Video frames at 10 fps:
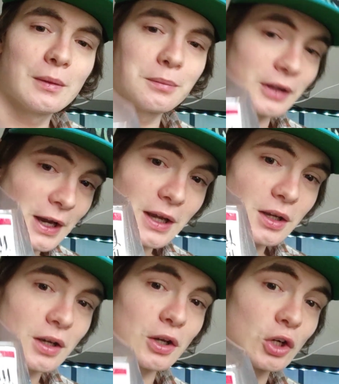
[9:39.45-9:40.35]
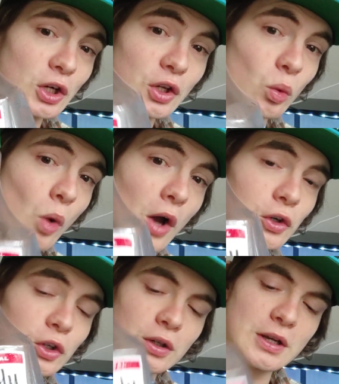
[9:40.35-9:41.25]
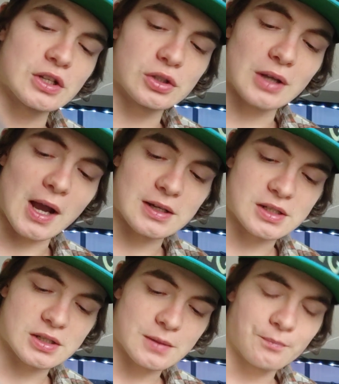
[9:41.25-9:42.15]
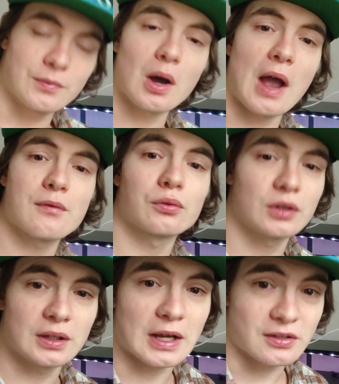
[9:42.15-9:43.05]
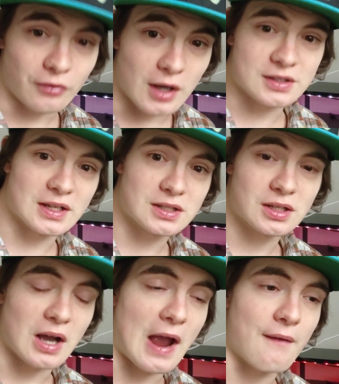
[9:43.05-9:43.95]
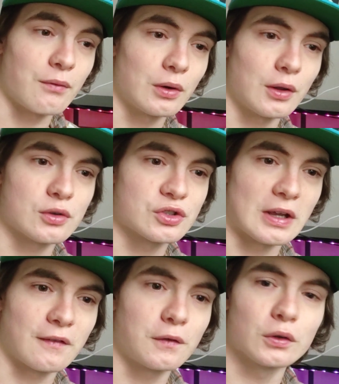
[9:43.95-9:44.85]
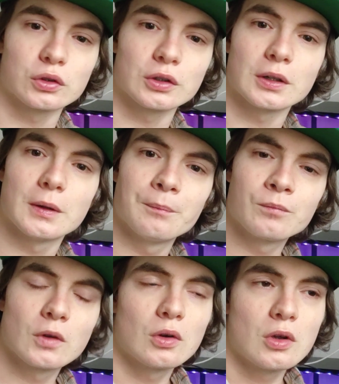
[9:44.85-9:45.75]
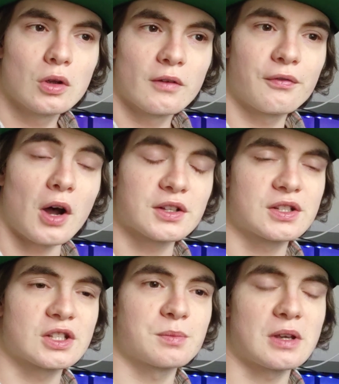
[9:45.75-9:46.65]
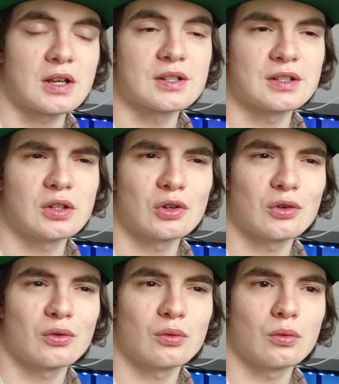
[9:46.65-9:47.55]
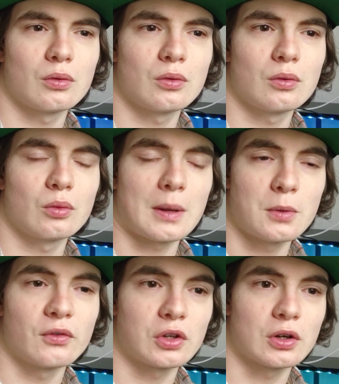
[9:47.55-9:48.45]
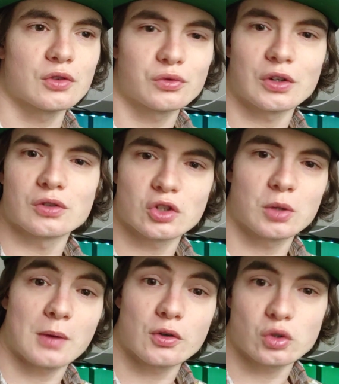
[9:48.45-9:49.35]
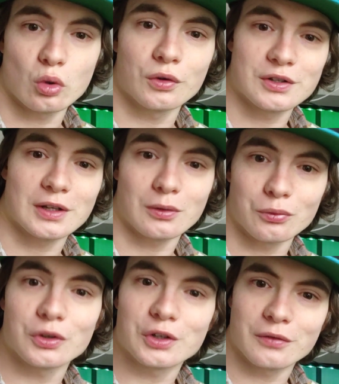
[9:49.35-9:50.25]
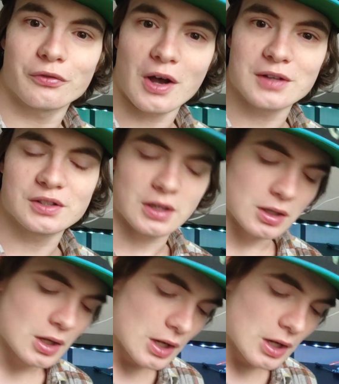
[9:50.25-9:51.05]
Plain good water is nice. Now I have a really nice faucet. I have one of those filtered faucets because when I moved here I was really concerned. I was told it's a really good faucet.